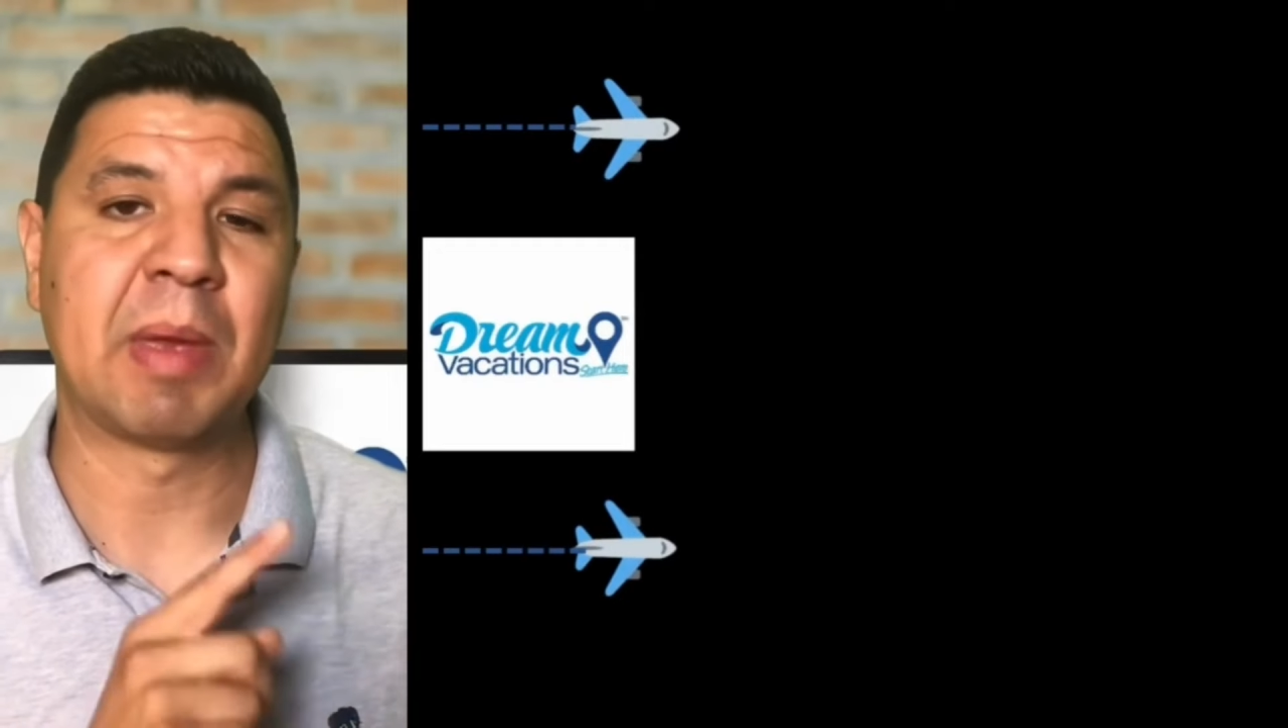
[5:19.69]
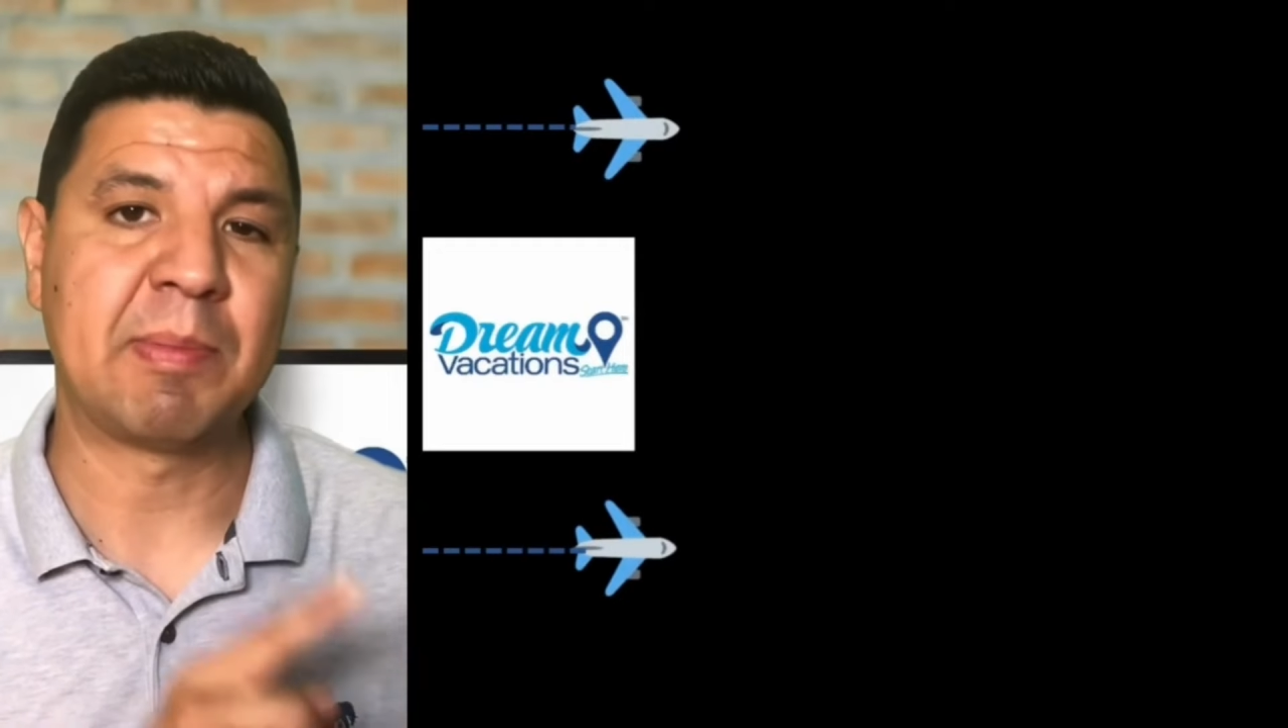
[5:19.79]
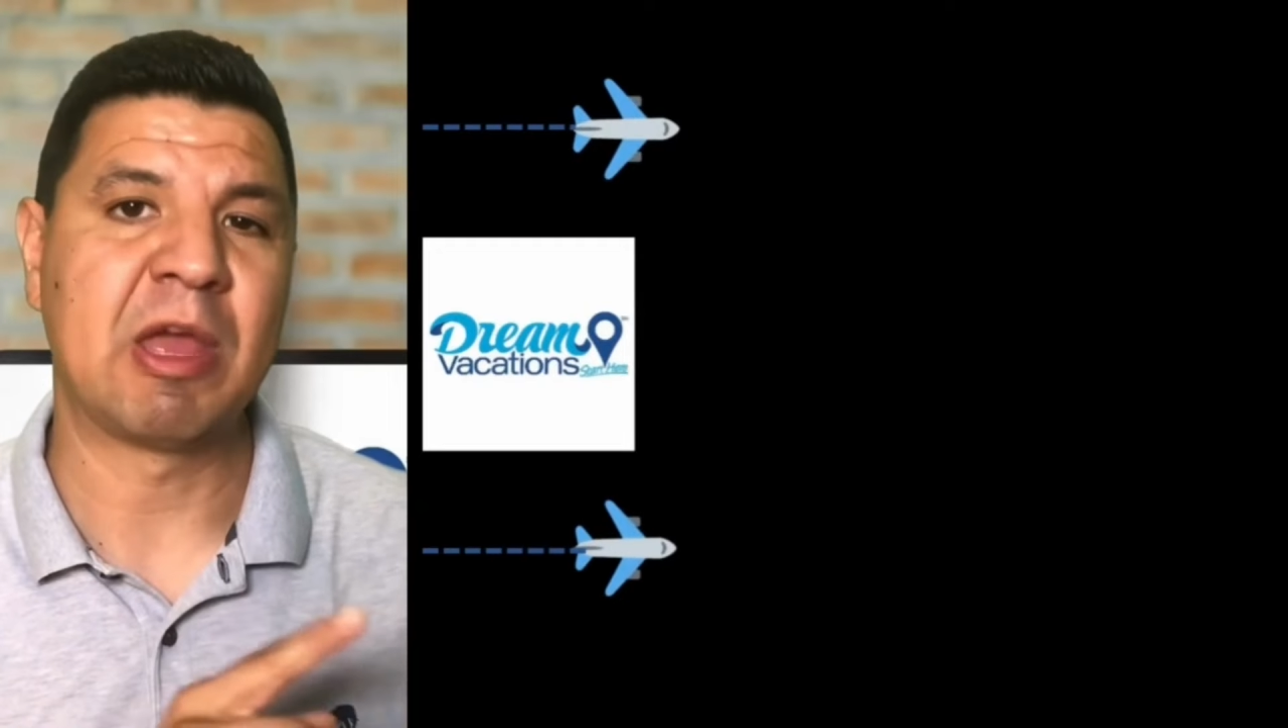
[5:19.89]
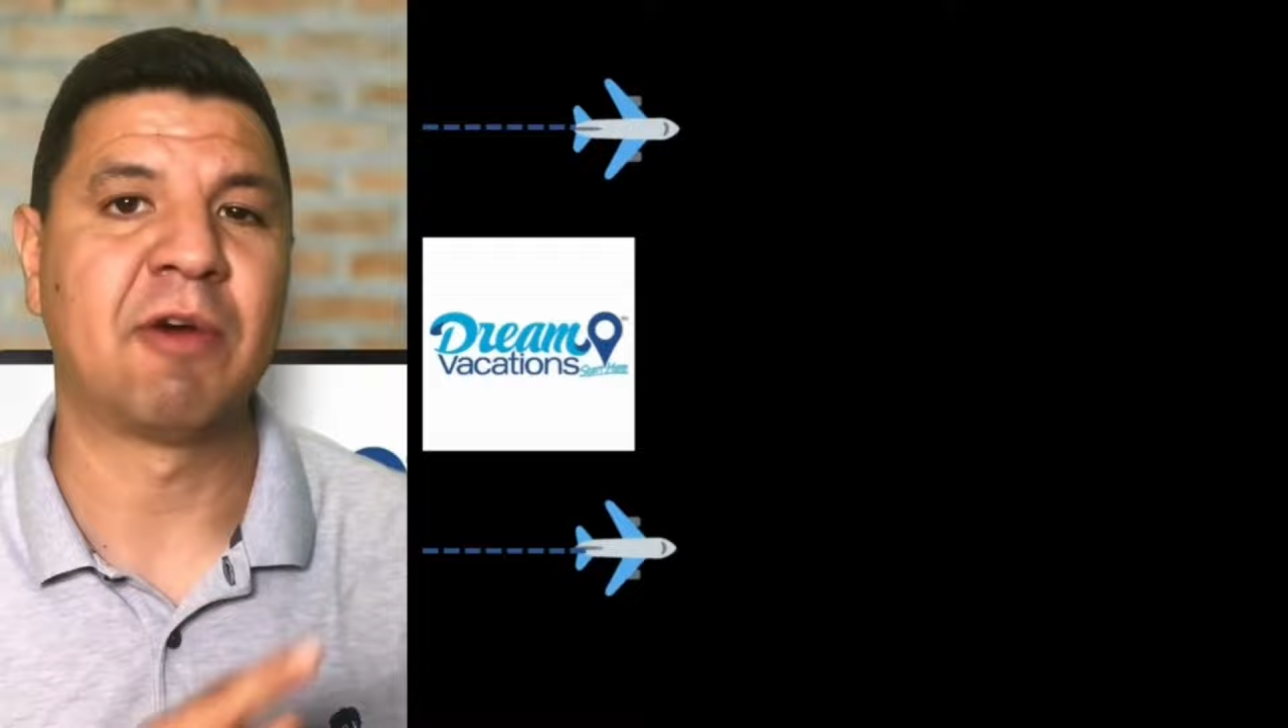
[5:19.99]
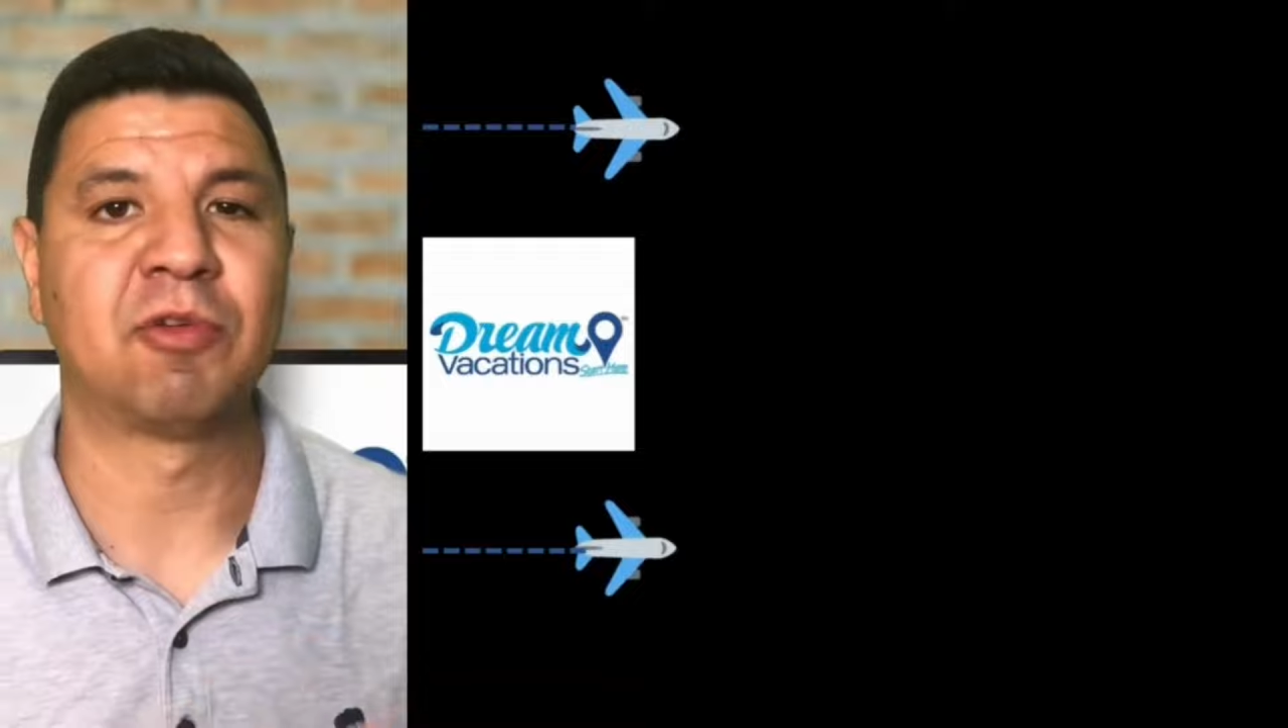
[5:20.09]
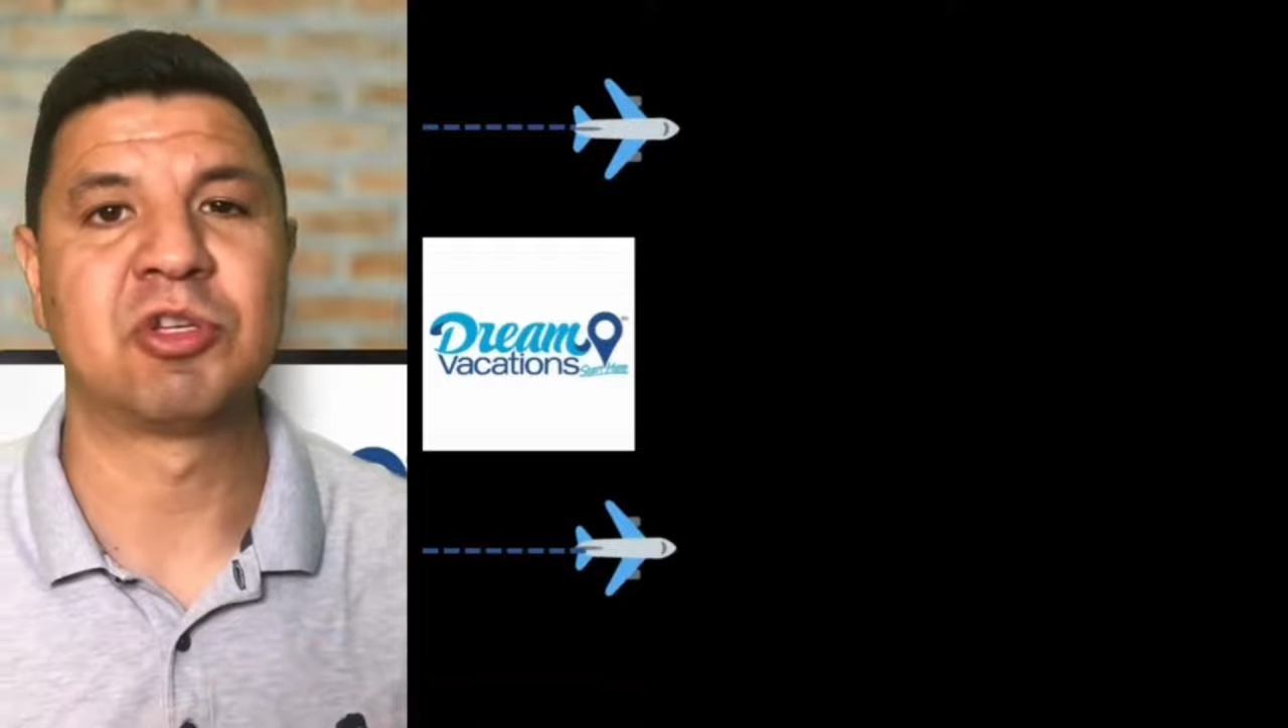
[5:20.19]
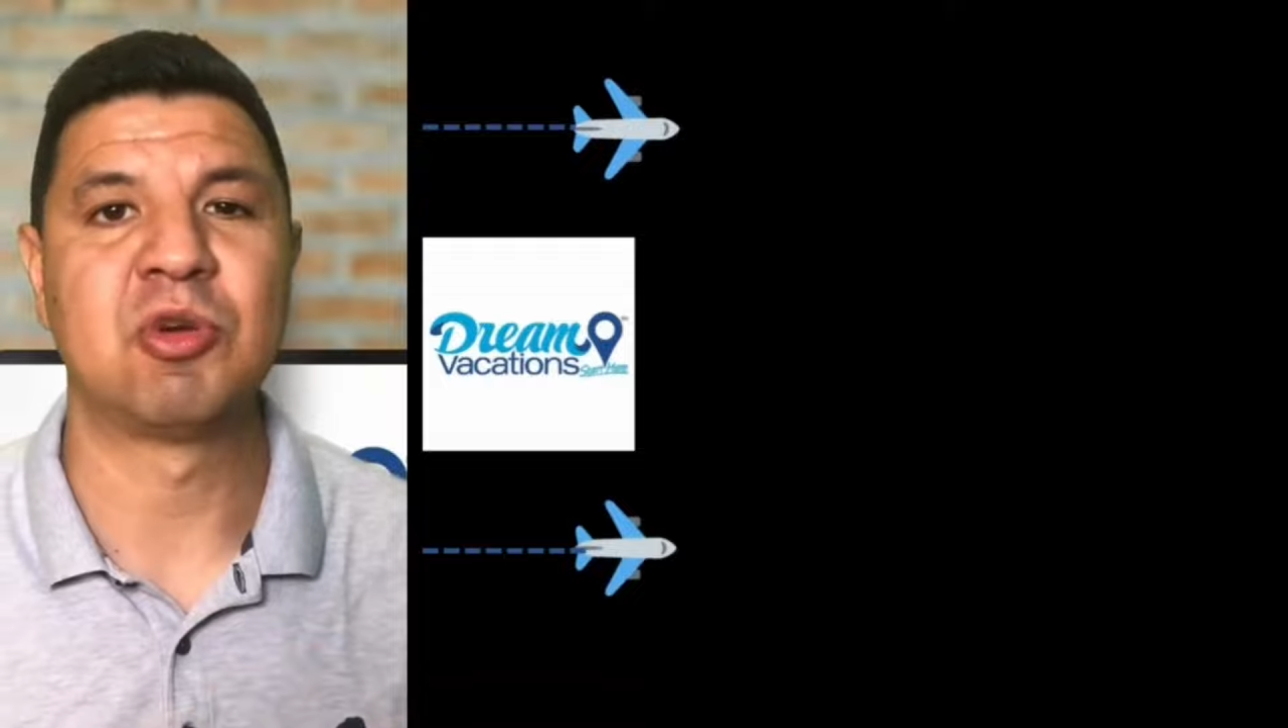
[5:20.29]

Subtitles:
be helpful to